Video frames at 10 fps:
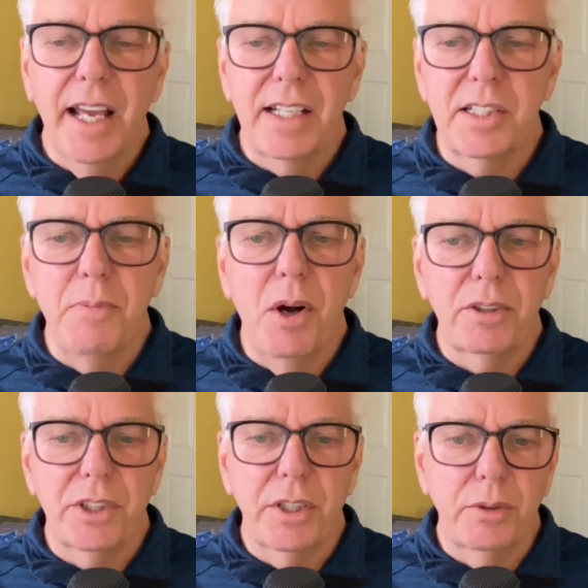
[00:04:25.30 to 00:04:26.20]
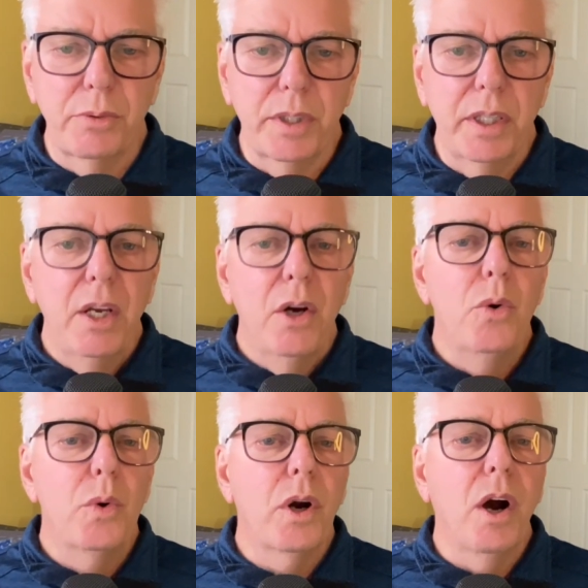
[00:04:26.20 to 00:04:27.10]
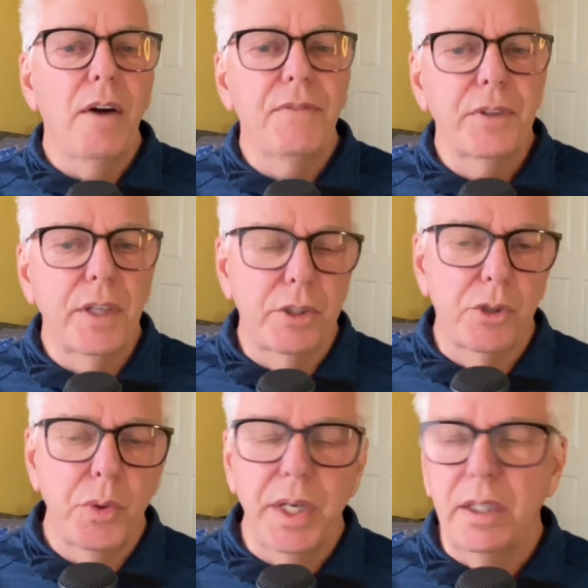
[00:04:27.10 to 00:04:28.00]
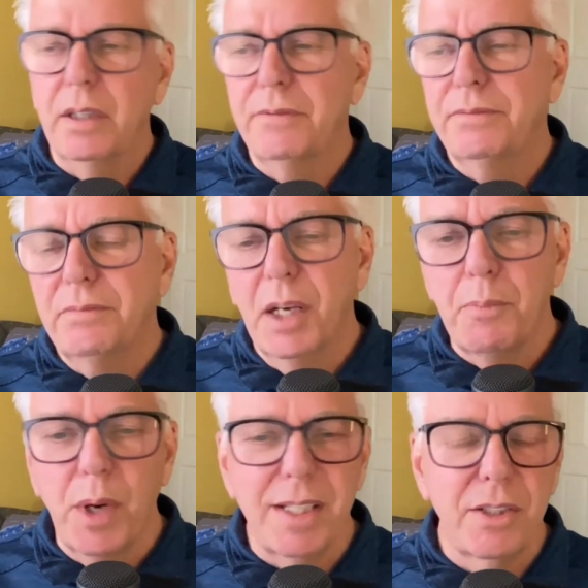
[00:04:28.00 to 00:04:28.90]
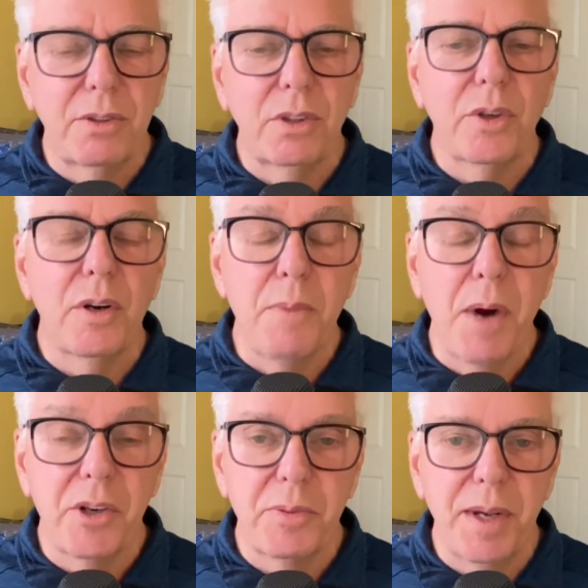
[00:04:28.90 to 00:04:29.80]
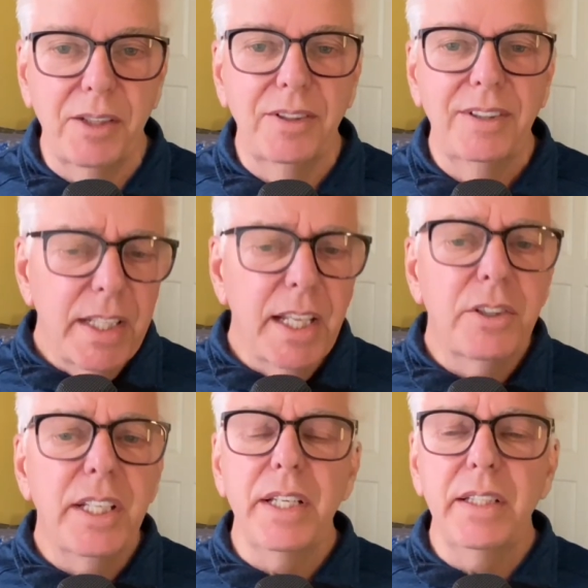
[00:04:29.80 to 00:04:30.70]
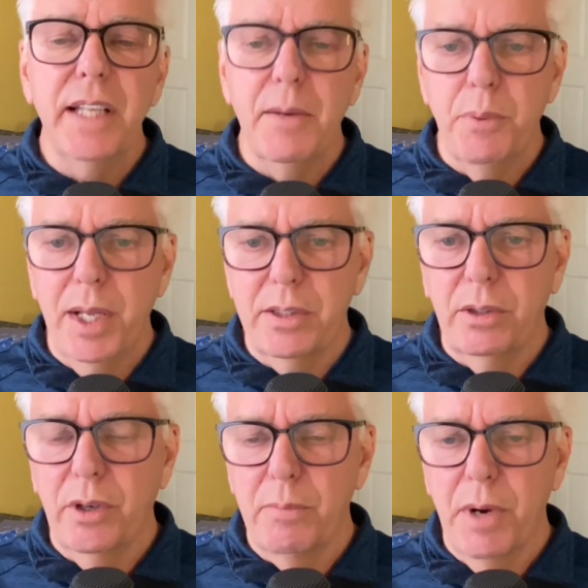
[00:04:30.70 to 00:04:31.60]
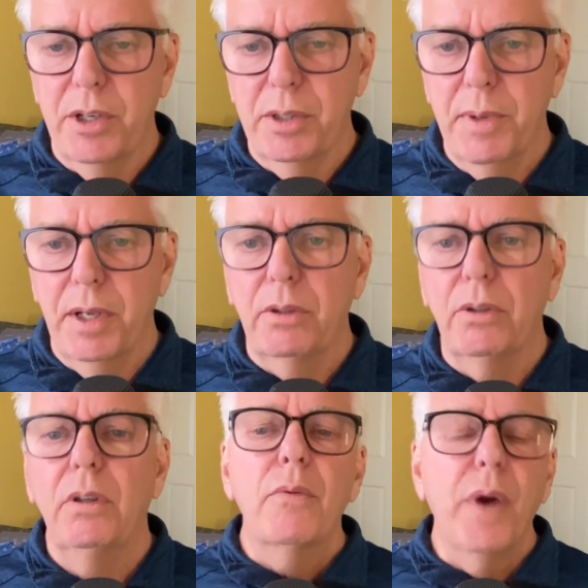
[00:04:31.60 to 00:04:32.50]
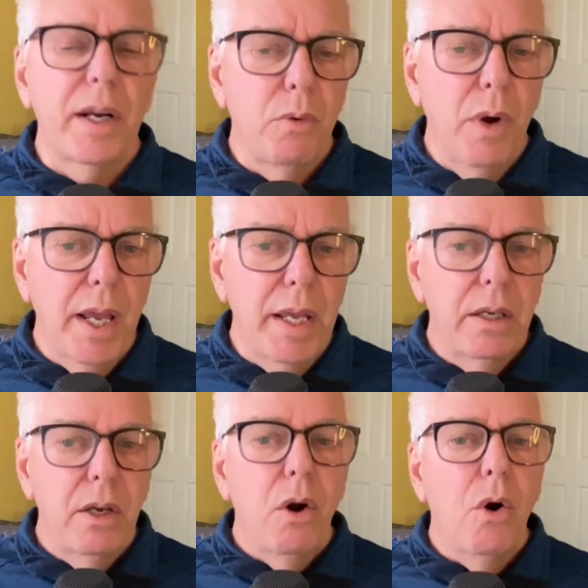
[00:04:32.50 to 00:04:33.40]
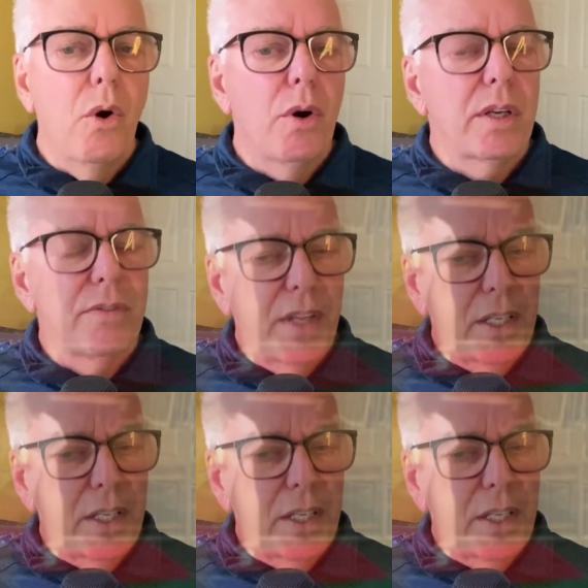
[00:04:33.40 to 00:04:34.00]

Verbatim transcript: they had small children who were offered a treat of a pretzel or a marshmallow, they could eat that pretzel or marshmallow right away. Or if